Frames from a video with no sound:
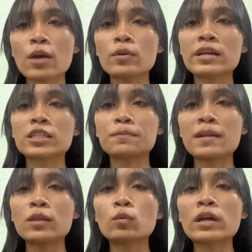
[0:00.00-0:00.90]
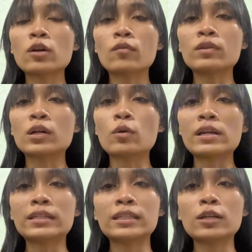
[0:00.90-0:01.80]
will explain one of the
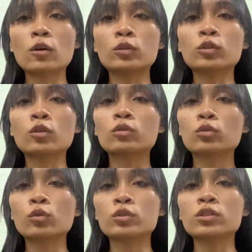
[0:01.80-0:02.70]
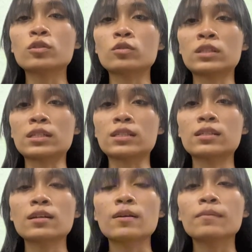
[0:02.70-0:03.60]
quality control tools uses,
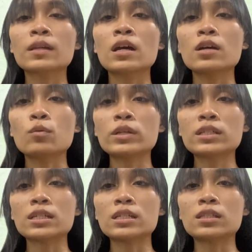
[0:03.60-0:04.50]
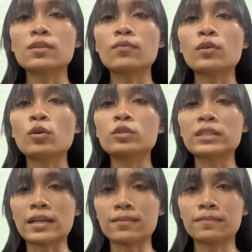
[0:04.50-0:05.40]
which is the
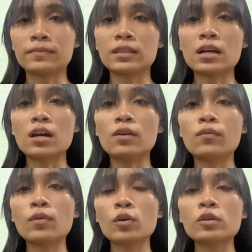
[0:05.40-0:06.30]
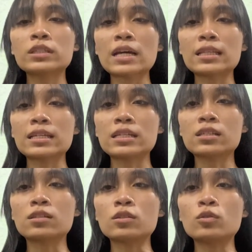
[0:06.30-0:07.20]
flowchart. A flowchart
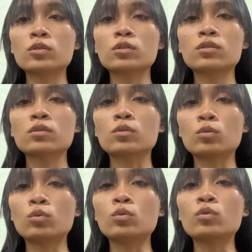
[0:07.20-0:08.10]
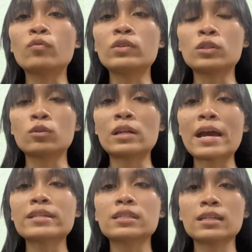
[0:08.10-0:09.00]
is used to
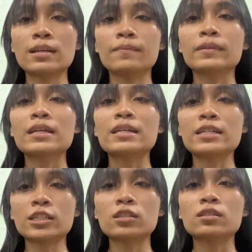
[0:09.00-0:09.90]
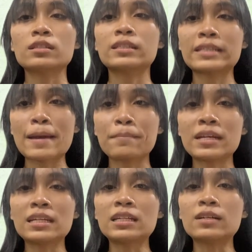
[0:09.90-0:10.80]
visualize each step
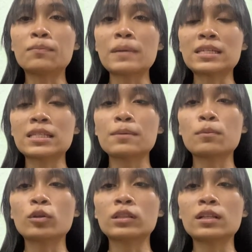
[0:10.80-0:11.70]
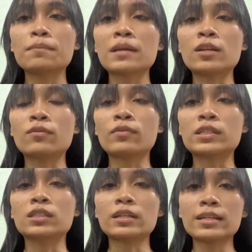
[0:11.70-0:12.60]
in the plastic bottle
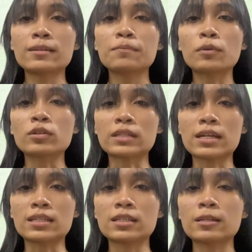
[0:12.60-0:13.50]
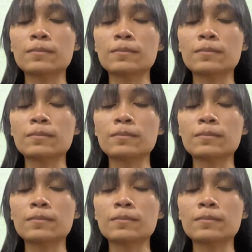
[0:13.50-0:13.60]
manufacturing process.